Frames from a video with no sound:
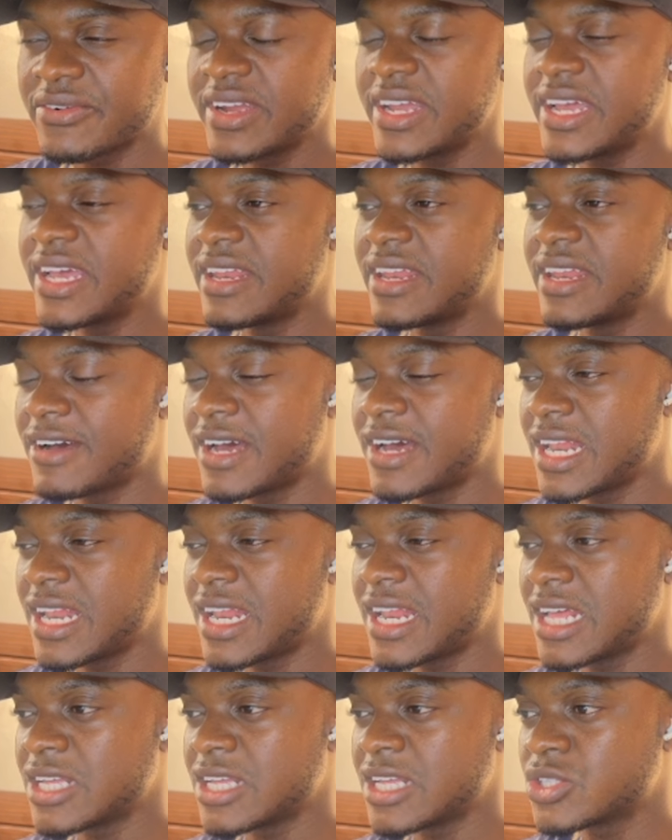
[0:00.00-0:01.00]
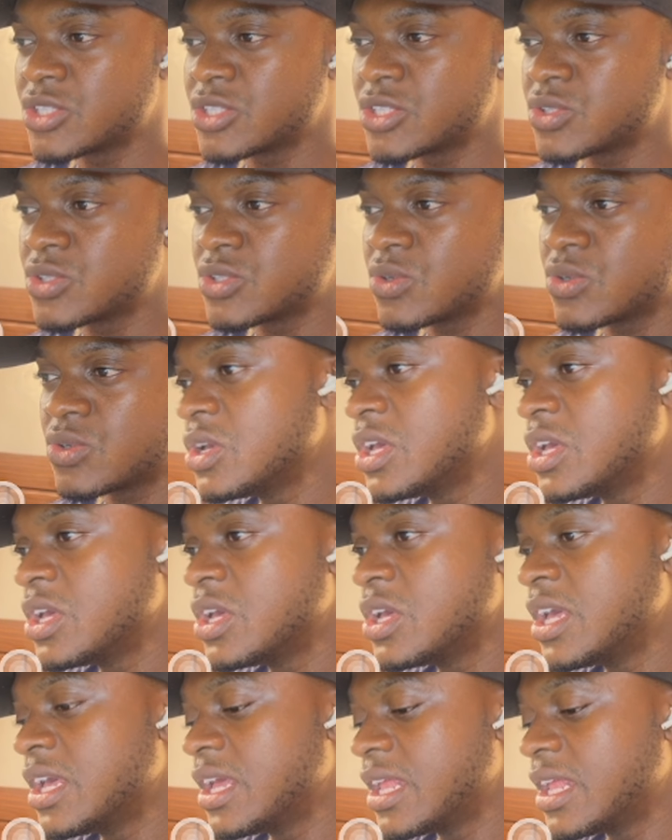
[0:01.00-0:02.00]
any file at all. So let's create
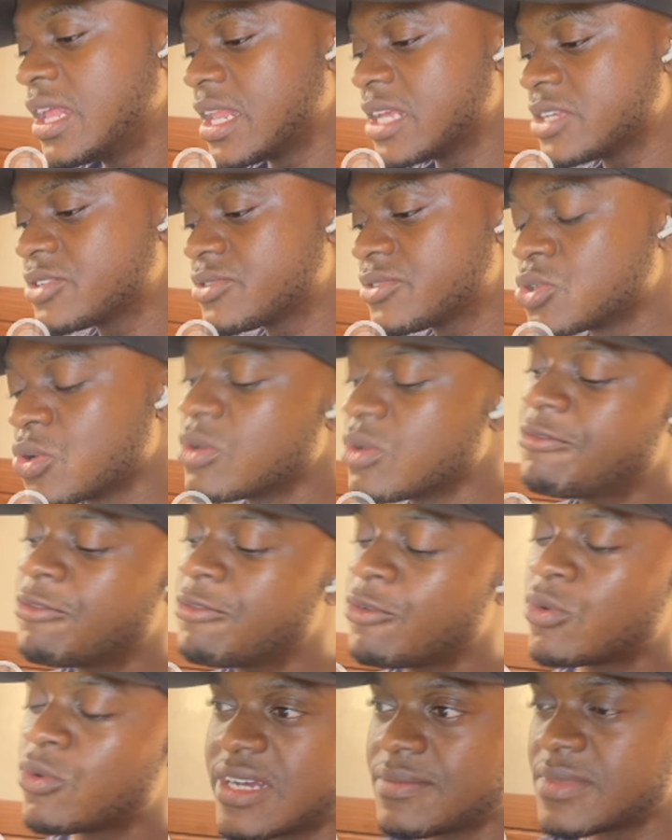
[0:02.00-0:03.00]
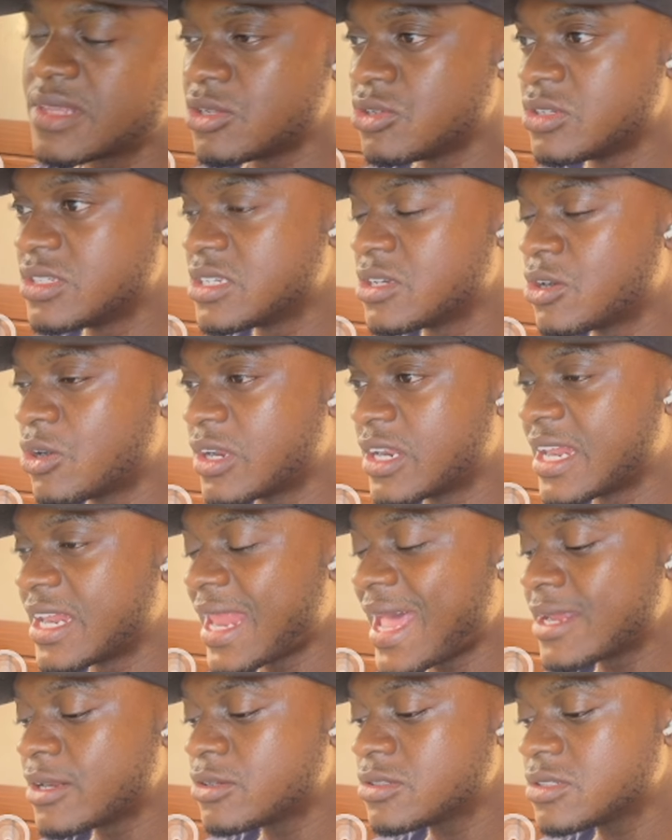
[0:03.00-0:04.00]
something. So if you want to create something using on
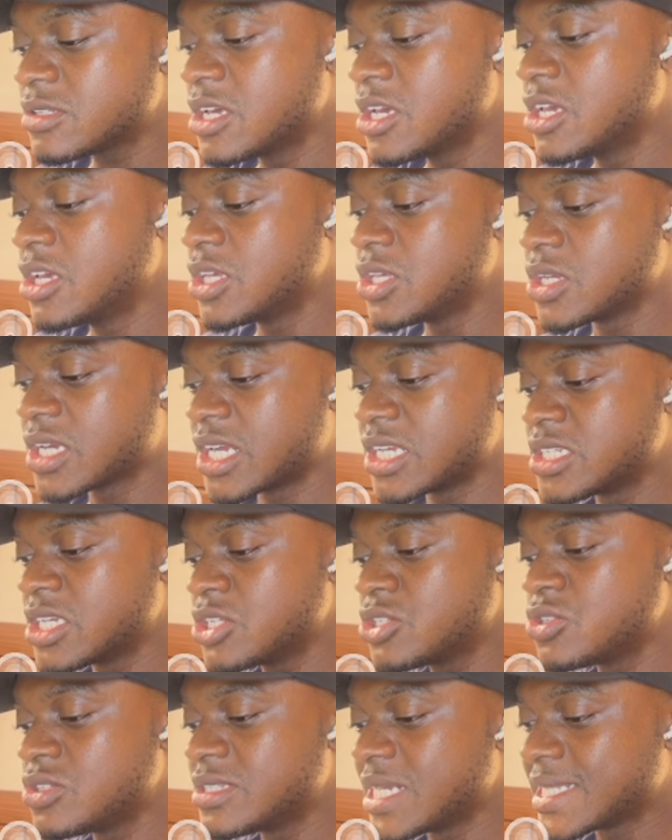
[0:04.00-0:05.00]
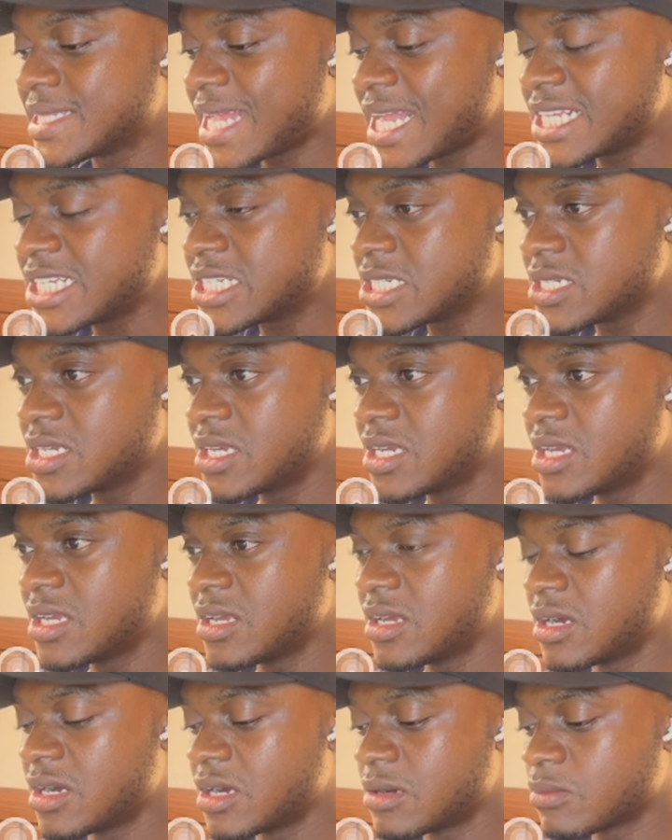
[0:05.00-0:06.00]
Linux, you can just use the touch
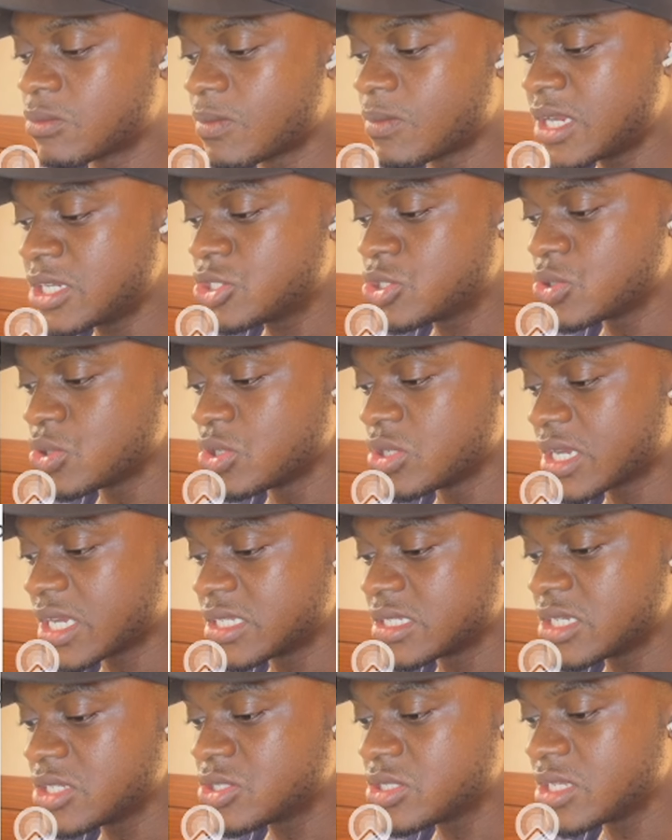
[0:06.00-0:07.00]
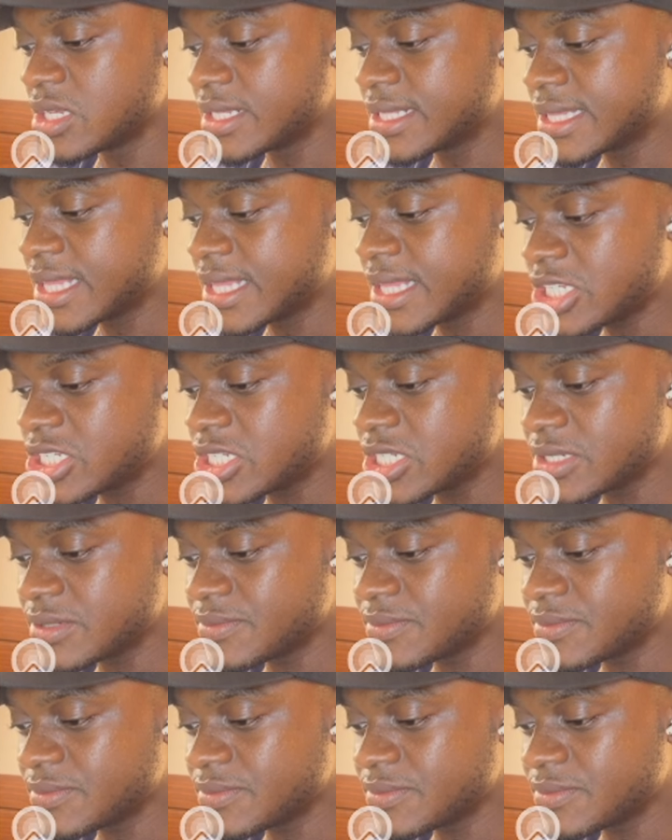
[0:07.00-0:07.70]
command. So you can just say touch,